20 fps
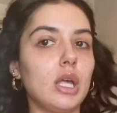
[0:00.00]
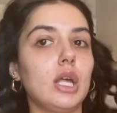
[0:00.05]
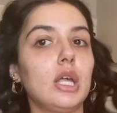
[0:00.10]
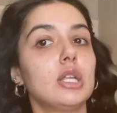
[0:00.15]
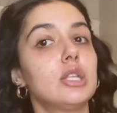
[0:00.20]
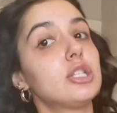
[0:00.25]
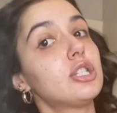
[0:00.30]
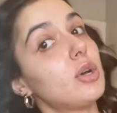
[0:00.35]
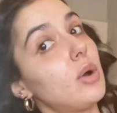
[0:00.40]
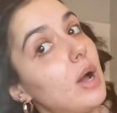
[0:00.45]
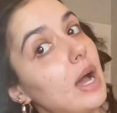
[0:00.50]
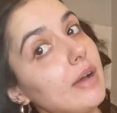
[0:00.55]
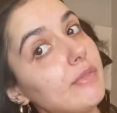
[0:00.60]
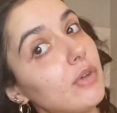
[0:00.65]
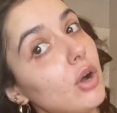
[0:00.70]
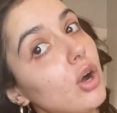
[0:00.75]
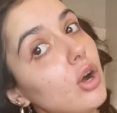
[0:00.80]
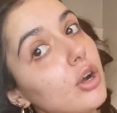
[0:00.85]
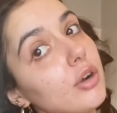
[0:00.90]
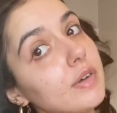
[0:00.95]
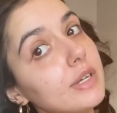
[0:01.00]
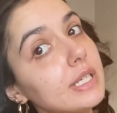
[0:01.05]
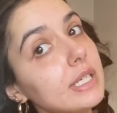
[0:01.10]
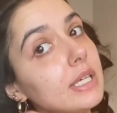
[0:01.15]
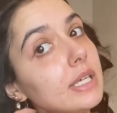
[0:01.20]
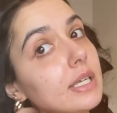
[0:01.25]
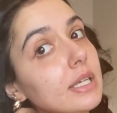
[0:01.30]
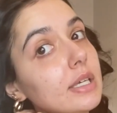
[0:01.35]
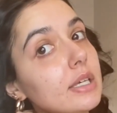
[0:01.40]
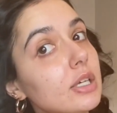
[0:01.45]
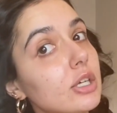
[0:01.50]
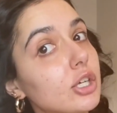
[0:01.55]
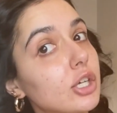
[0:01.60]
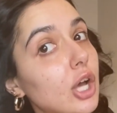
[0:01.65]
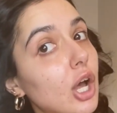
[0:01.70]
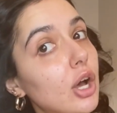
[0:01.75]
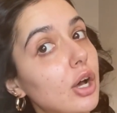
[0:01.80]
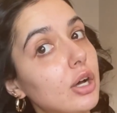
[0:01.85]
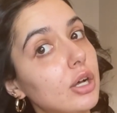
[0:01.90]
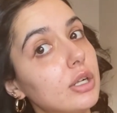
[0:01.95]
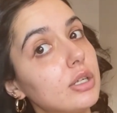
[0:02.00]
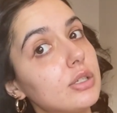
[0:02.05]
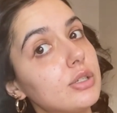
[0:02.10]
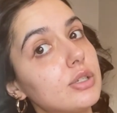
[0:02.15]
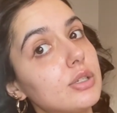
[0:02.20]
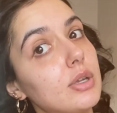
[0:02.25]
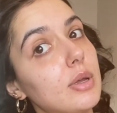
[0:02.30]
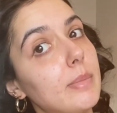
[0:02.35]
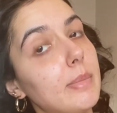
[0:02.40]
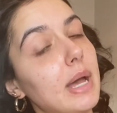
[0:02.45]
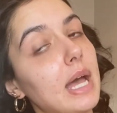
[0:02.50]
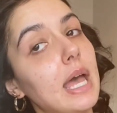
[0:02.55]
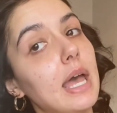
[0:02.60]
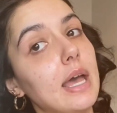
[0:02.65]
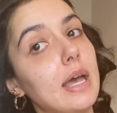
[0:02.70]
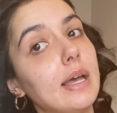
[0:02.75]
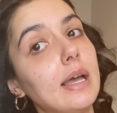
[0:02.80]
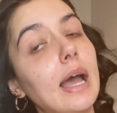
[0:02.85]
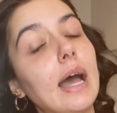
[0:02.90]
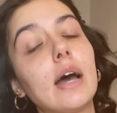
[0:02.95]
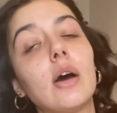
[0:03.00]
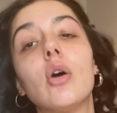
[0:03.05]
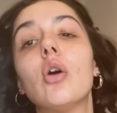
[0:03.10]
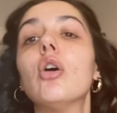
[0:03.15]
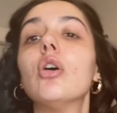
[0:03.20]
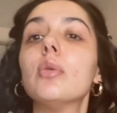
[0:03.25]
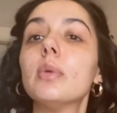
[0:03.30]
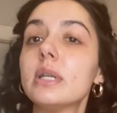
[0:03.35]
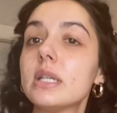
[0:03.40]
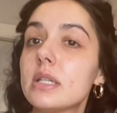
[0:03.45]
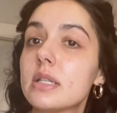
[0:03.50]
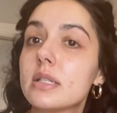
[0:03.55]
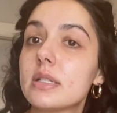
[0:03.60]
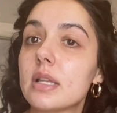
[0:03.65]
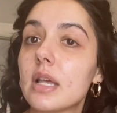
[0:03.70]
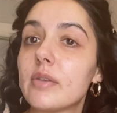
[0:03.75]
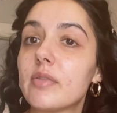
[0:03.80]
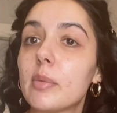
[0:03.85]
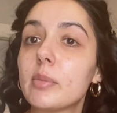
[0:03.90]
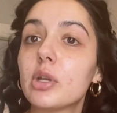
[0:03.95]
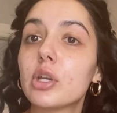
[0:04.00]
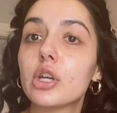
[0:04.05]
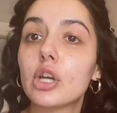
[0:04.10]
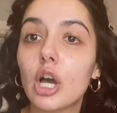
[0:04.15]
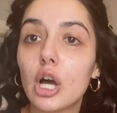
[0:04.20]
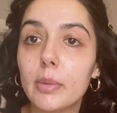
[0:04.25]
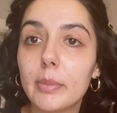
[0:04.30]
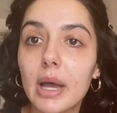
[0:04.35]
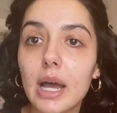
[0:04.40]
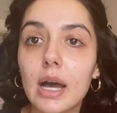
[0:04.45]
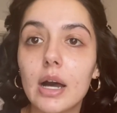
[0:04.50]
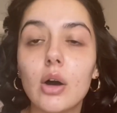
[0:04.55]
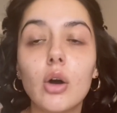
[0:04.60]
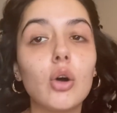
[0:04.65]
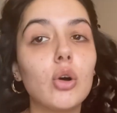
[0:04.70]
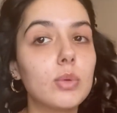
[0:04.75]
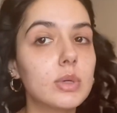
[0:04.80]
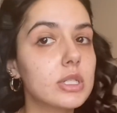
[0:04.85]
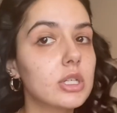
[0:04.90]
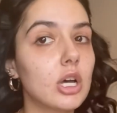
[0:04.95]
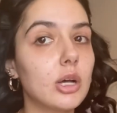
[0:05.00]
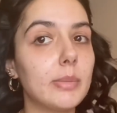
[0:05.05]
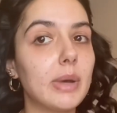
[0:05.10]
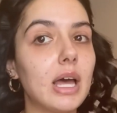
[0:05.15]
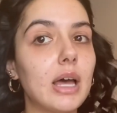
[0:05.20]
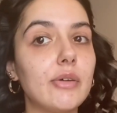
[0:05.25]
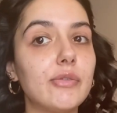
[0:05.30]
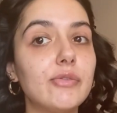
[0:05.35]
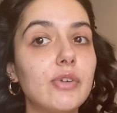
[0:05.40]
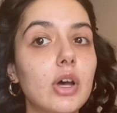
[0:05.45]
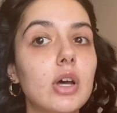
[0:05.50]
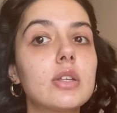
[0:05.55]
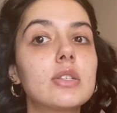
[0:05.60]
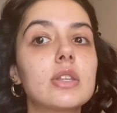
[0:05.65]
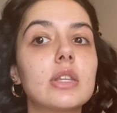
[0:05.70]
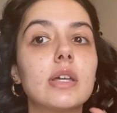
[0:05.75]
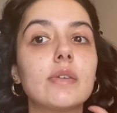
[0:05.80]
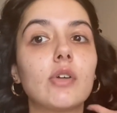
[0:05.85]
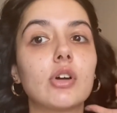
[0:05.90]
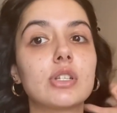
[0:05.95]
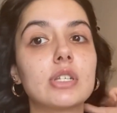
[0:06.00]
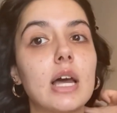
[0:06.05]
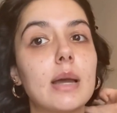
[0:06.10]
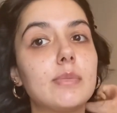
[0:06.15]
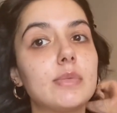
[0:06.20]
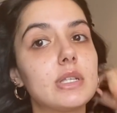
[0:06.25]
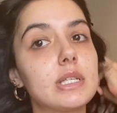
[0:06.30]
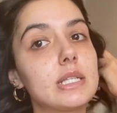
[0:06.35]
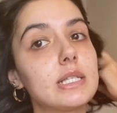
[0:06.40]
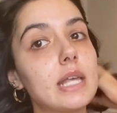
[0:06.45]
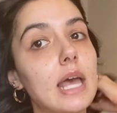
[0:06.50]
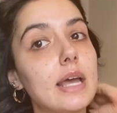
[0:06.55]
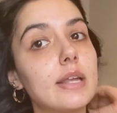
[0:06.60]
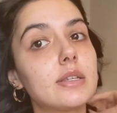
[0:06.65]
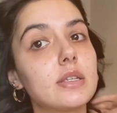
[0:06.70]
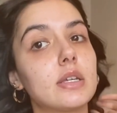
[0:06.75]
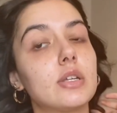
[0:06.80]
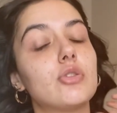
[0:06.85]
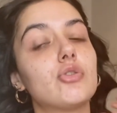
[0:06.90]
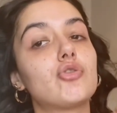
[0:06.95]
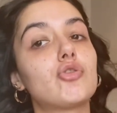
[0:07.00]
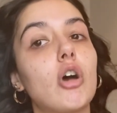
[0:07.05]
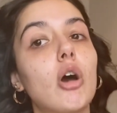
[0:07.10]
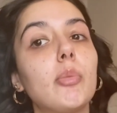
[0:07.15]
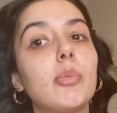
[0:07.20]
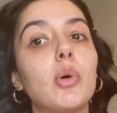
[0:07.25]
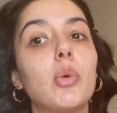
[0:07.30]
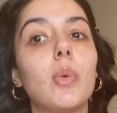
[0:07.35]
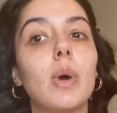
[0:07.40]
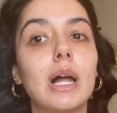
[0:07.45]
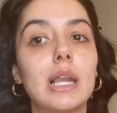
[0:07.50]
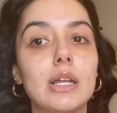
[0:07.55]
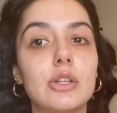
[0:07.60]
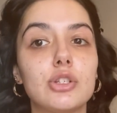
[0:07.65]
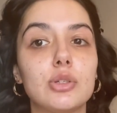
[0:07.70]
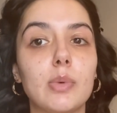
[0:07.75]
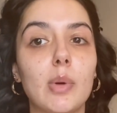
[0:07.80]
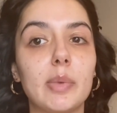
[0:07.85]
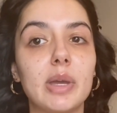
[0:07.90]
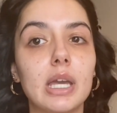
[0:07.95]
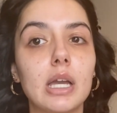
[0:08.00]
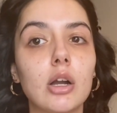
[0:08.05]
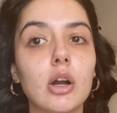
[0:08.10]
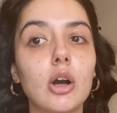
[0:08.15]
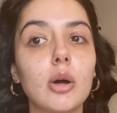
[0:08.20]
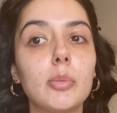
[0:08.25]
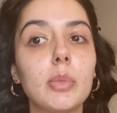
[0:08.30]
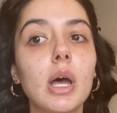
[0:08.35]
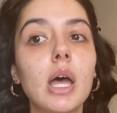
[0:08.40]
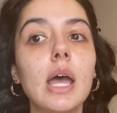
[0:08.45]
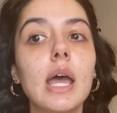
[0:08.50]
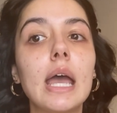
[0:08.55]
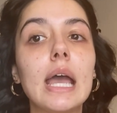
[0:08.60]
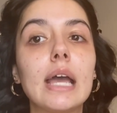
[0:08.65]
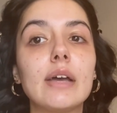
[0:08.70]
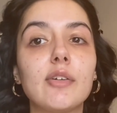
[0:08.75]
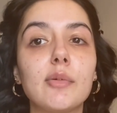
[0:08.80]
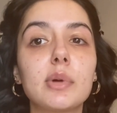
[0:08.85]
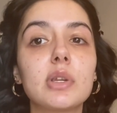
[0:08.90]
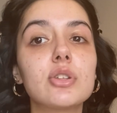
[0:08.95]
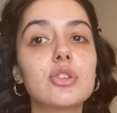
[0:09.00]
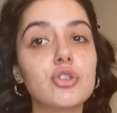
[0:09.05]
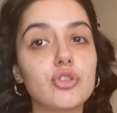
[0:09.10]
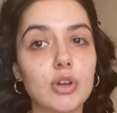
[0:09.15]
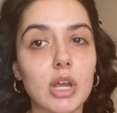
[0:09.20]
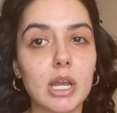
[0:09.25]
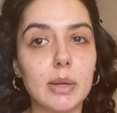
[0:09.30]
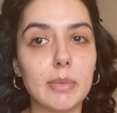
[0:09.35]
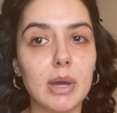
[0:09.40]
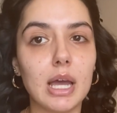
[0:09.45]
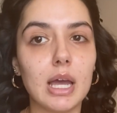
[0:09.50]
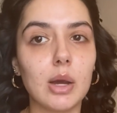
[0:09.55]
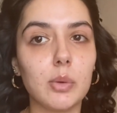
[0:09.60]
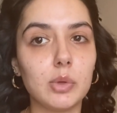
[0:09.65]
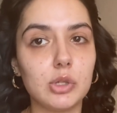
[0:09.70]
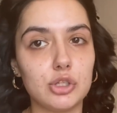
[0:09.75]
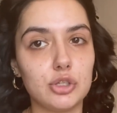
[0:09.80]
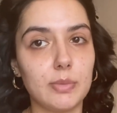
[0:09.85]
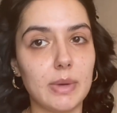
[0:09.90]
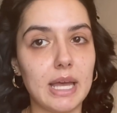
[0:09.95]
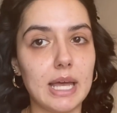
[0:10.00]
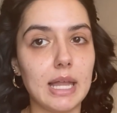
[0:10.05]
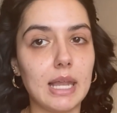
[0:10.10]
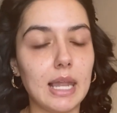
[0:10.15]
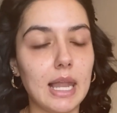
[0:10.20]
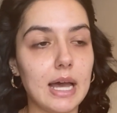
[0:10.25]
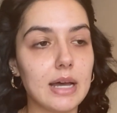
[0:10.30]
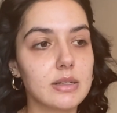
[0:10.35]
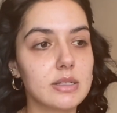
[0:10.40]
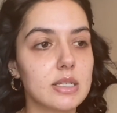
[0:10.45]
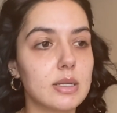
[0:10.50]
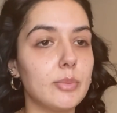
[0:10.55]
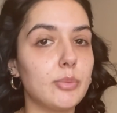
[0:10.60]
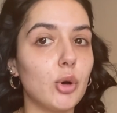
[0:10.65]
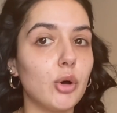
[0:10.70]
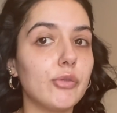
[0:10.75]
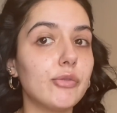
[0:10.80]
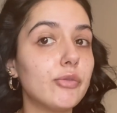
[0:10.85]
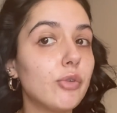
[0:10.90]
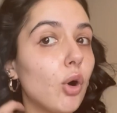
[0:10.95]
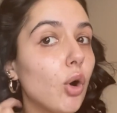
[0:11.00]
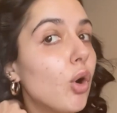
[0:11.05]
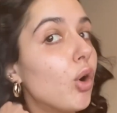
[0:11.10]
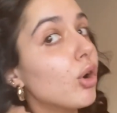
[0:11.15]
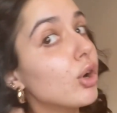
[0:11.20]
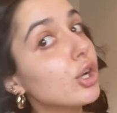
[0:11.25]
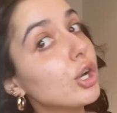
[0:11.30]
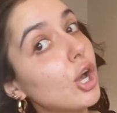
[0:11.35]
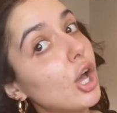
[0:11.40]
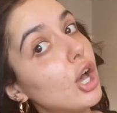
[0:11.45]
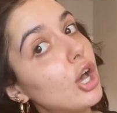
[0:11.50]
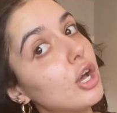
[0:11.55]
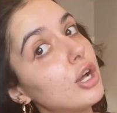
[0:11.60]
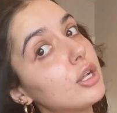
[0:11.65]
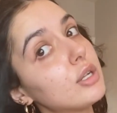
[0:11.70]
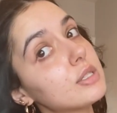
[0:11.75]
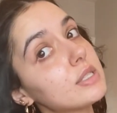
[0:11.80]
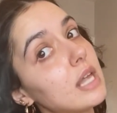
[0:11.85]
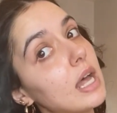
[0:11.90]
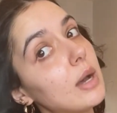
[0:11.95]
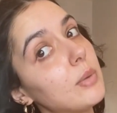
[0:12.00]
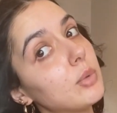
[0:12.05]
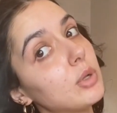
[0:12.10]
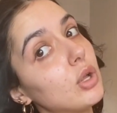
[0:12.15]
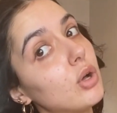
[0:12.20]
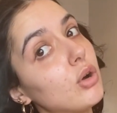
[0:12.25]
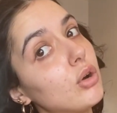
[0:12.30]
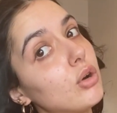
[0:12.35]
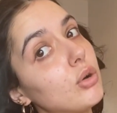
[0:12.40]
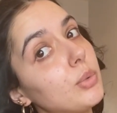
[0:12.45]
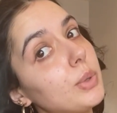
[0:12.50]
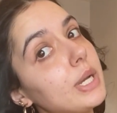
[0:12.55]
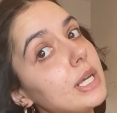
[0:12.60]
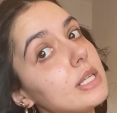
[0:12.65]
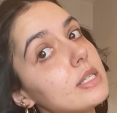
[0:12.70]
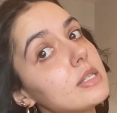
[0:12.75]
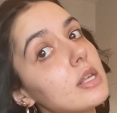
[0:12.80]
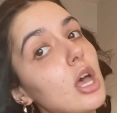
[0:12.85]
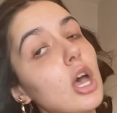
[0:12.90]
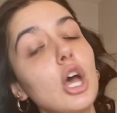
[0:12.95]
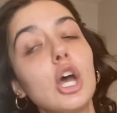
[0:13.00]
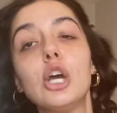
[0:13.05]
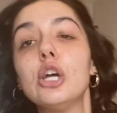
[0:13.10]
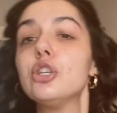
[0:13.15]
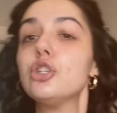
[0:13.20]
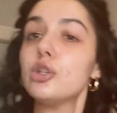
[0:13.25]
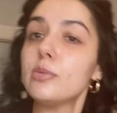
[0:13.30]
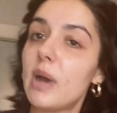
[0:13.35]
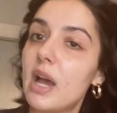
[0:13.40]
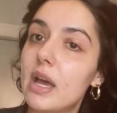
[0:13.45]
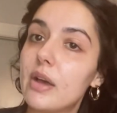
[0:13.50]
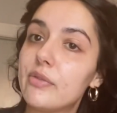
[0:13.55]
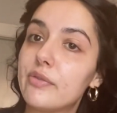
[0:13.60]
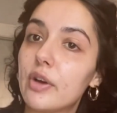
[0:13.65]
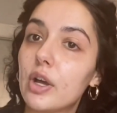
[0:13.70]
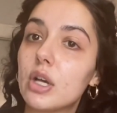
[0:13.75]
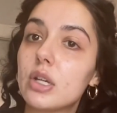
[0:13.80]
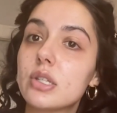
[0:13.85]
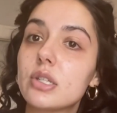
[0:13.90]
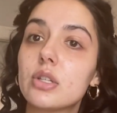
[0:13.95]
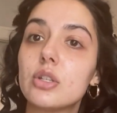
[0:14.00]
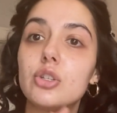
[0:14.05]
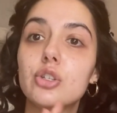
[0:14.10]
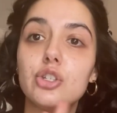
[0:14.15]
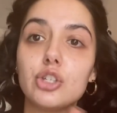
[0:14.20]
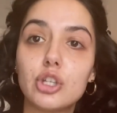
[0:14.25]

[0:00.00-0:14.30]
so I've already curled my hair. I always, if I'm going to curl my hair, always curl my hair first so they've got time to set and drop while I do my makeup. If I'm going to straighten my hair, I will do my hair last, but for curls I will always do my hair first, do